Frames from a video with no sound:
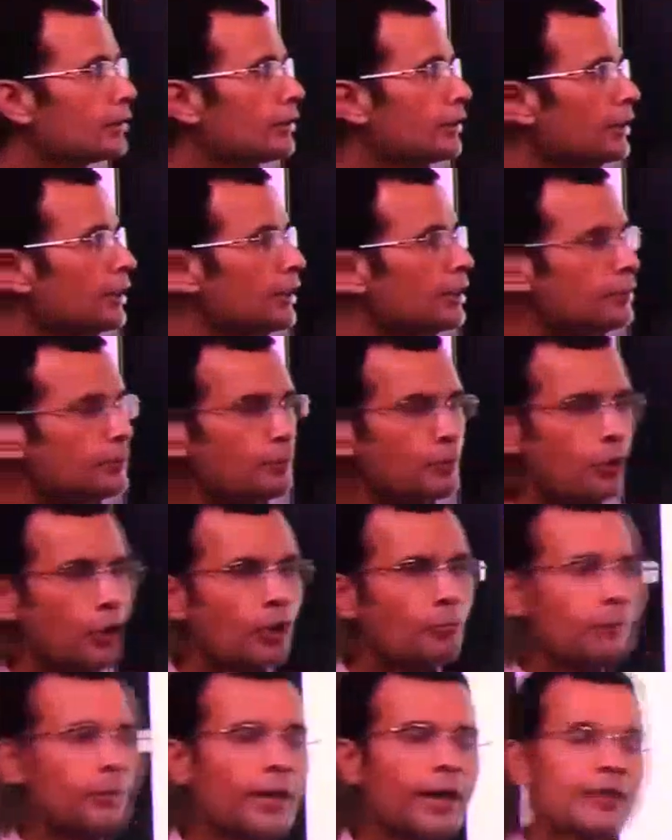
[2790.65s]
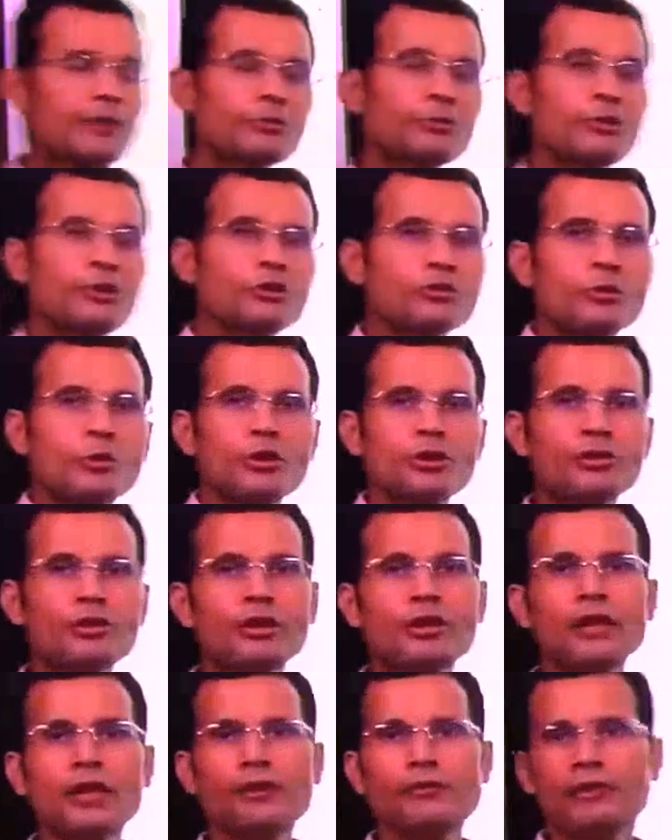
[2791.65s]
is brought back to its original
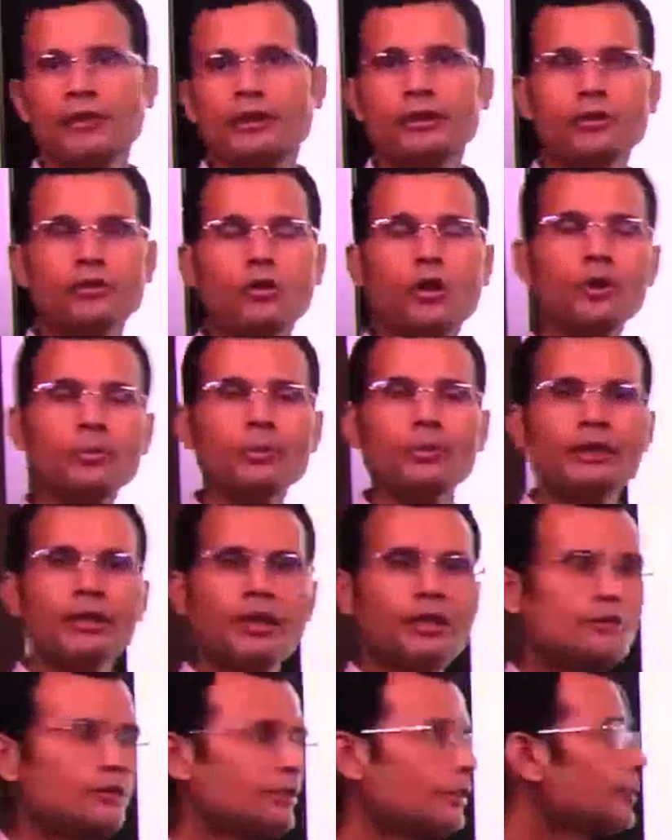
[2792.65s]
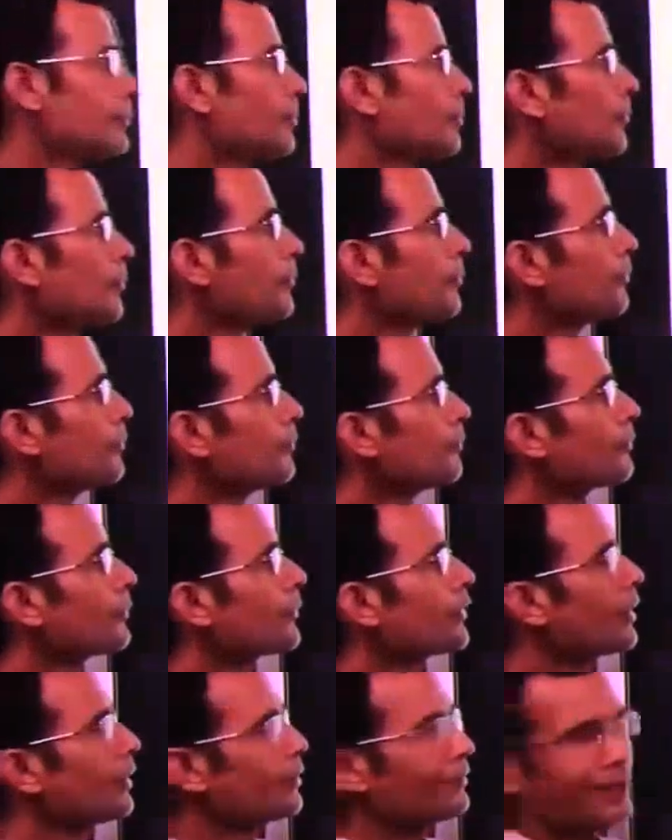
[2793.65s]
level, normal level.
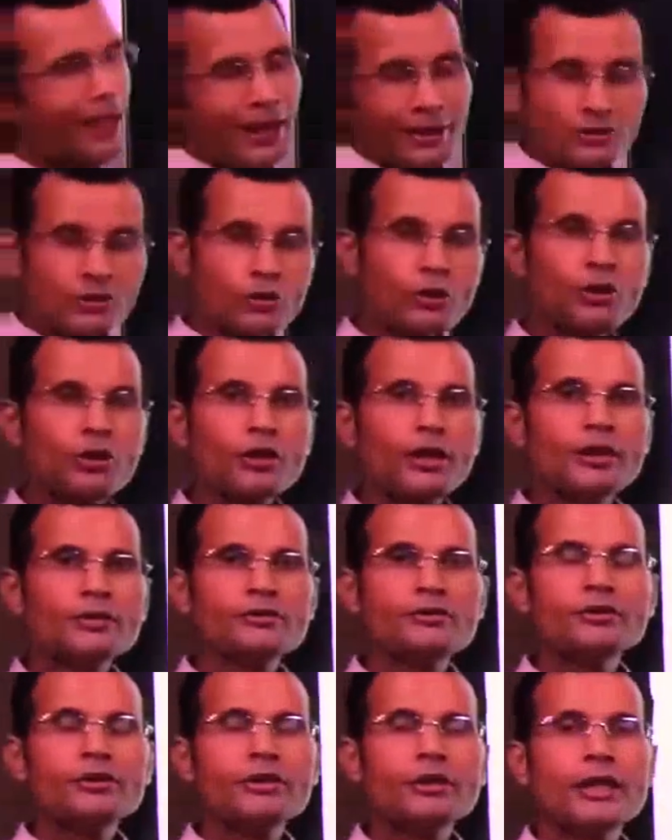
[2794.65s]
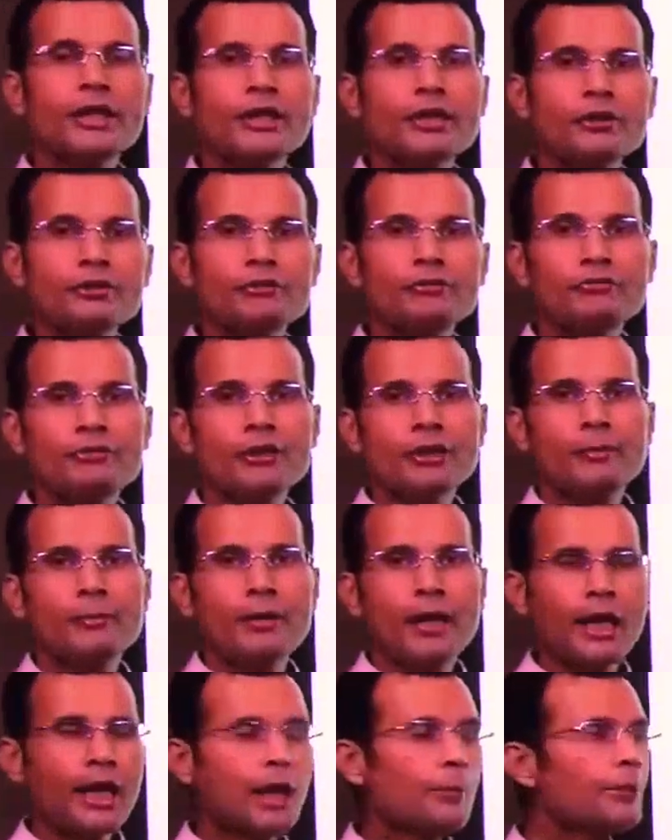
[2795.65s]
That's called as negative
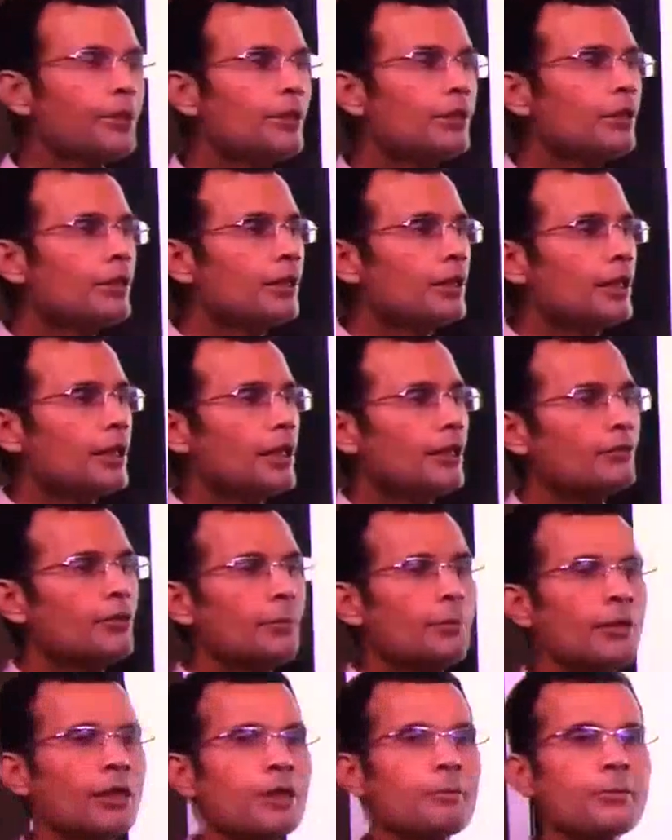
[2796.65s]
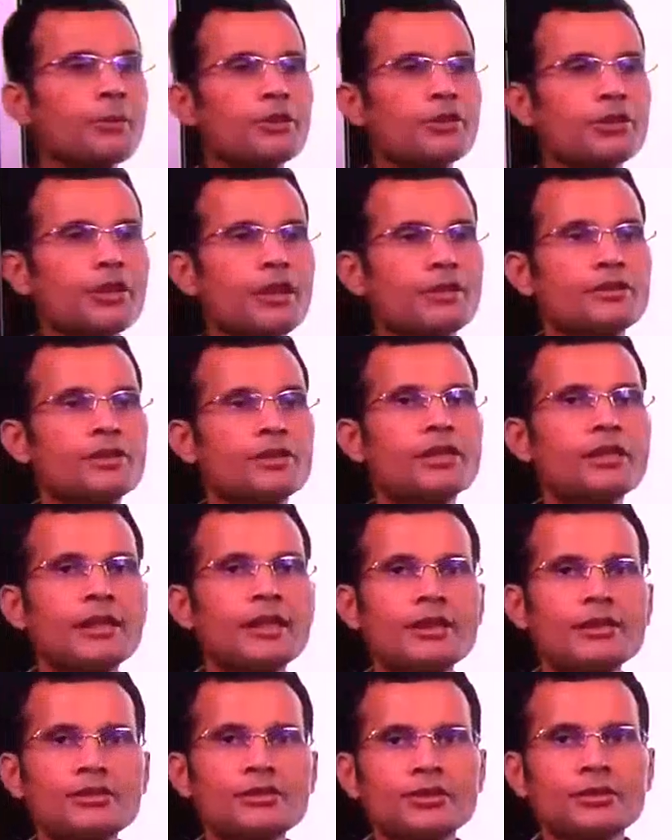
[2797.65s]
feedback. I mean, if the blood pressure has
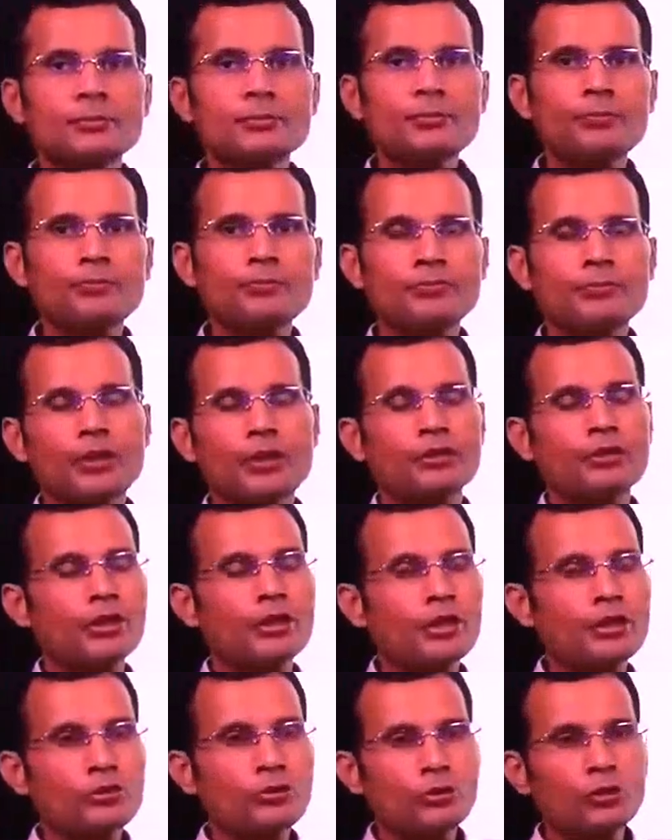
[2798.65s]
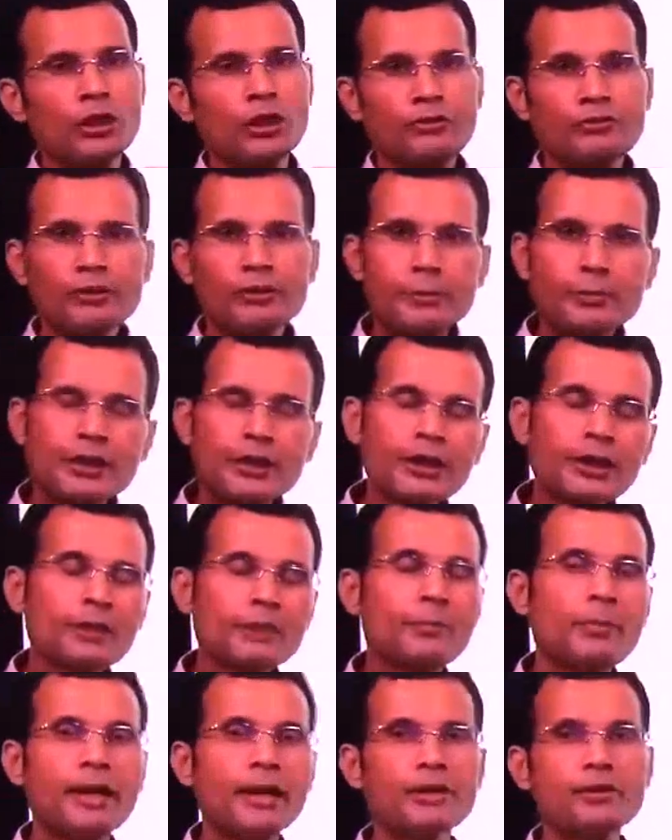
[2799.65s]
increased, the controller will bring it
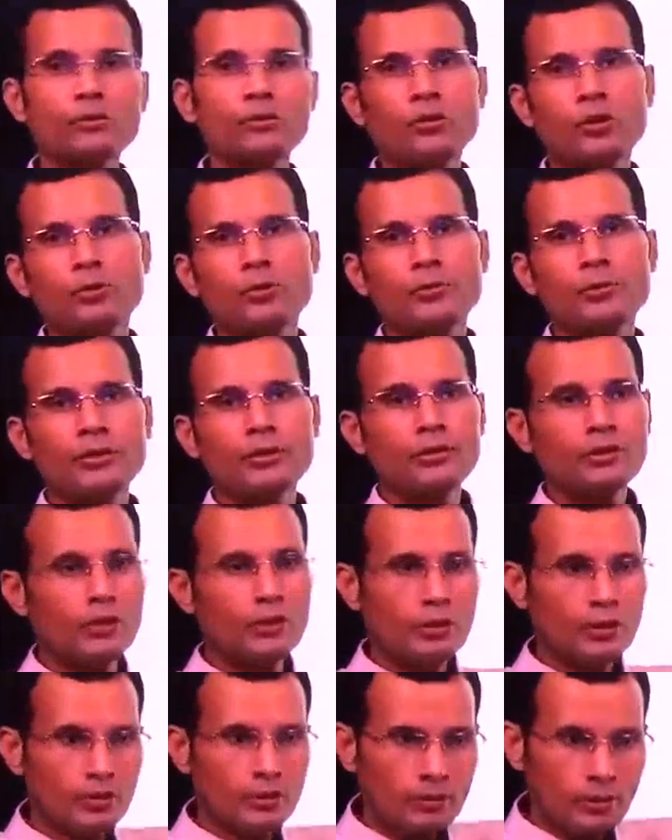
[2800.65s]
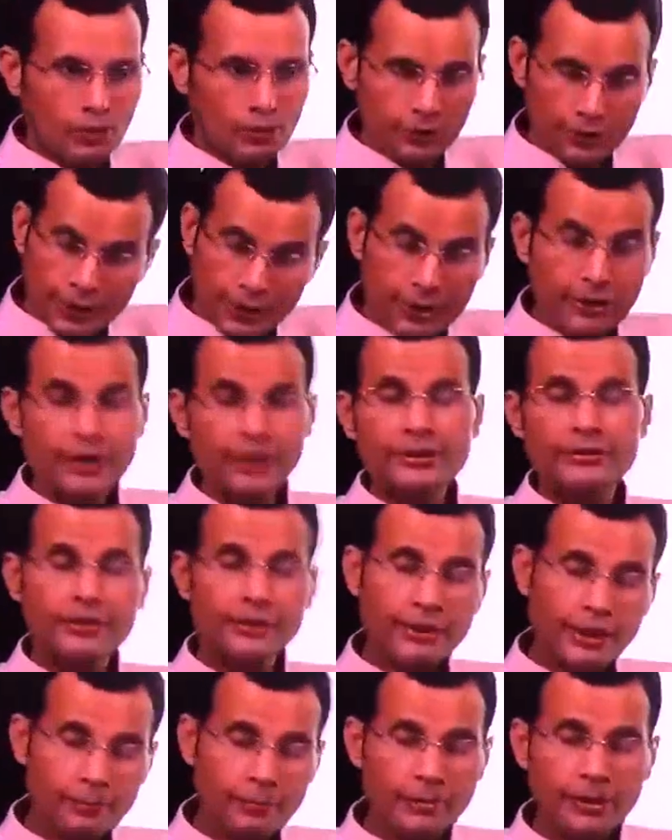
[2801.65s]
back to normal, or decrease it
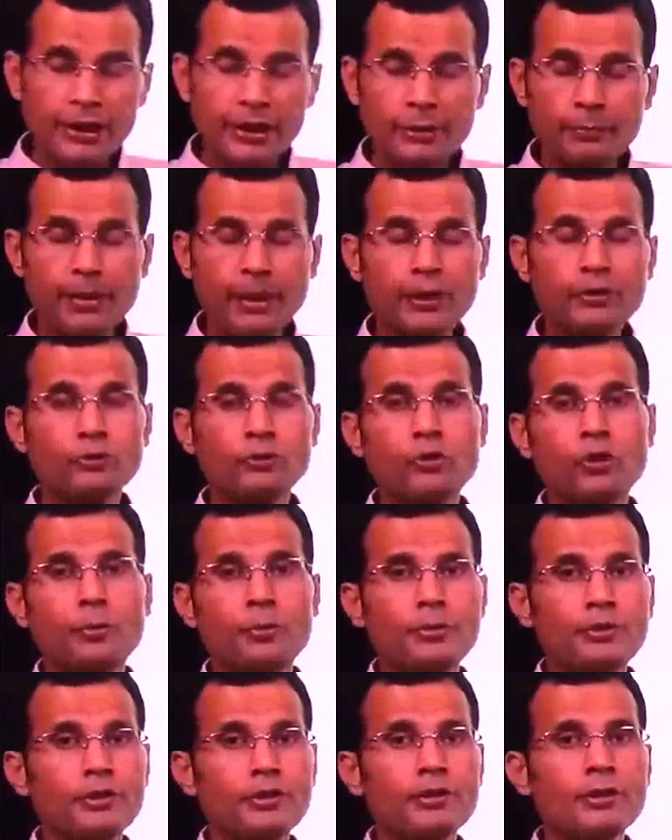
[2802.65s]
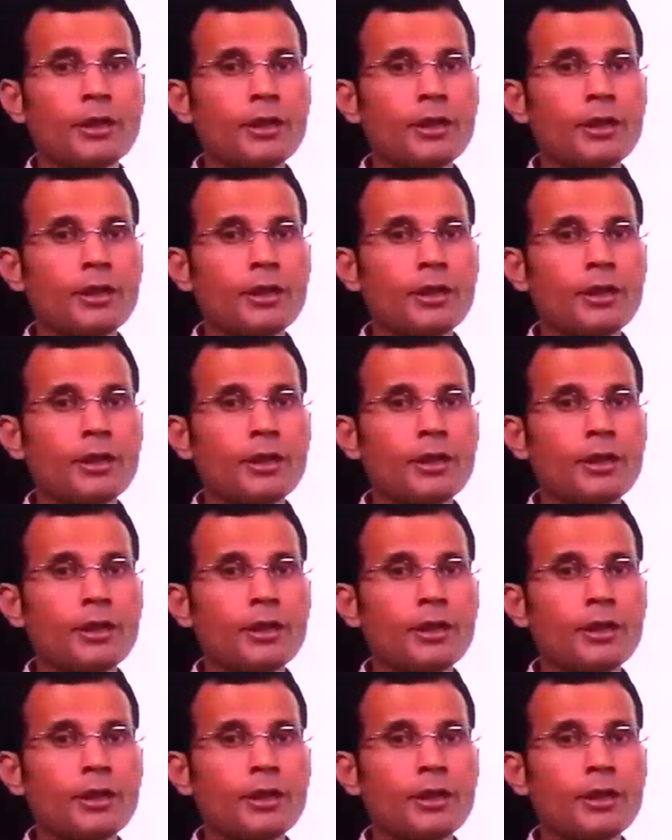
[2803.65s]
and bring it back to normal.